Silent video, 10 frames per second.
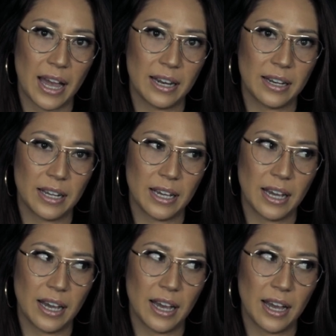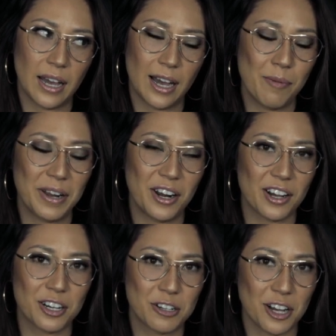And how am I
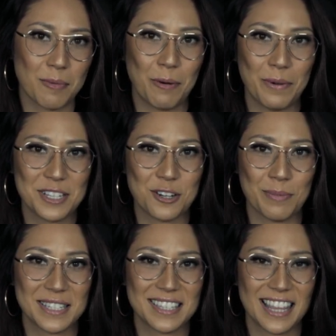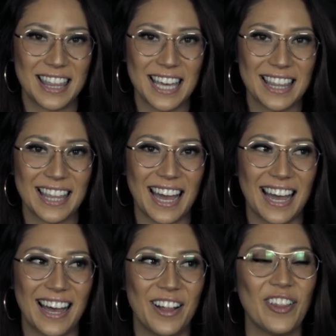not going to talk about wisdom? It's the thing
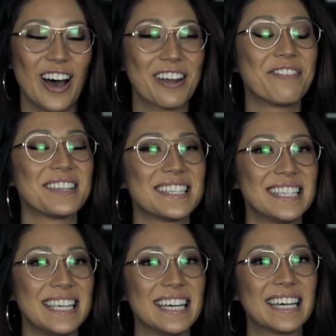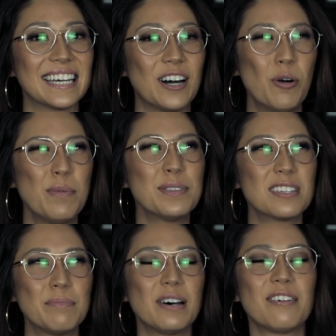that a lot of us seek
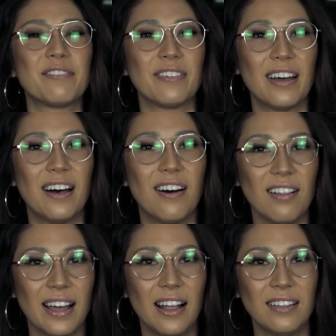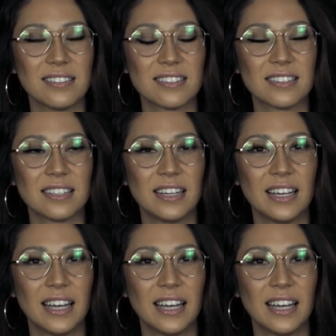almost above all else.